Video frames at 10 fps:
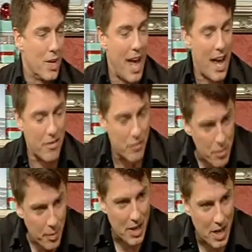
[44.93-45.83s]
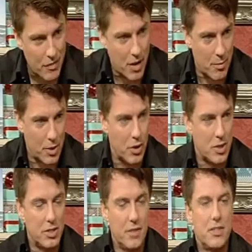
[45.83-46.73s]
and everybody I've come
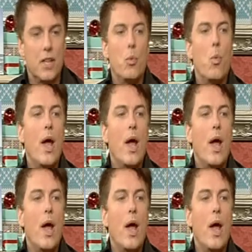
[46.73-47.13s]
across, they've said,